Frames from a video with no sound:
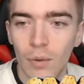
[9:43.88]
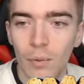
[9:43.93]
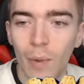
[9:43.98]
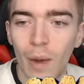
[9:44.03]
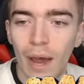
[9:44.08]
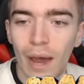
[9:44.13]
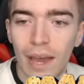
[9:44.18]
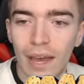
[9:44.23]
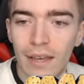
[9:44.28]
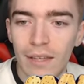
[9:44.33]

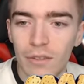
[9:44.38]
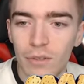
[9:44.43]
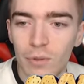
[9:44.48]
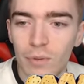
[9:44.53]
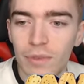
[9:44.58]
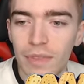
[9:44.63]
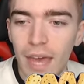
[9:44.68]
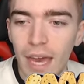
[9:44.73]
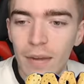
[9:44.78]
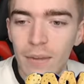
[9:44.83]
where
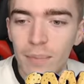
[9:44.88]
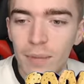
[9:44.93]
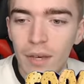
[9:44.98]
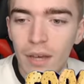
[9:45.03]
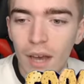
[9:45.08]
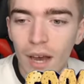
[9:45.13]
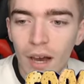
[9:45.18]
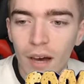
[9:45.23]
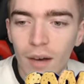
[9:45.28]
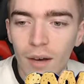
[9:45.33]
you then
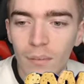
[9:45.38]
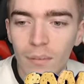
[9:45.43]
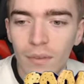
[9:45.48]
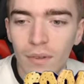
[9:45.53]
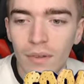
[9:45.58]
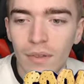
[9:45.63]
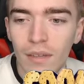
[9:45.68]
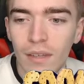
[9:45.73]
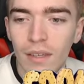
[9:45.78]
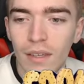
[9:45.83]

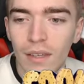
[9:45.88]
become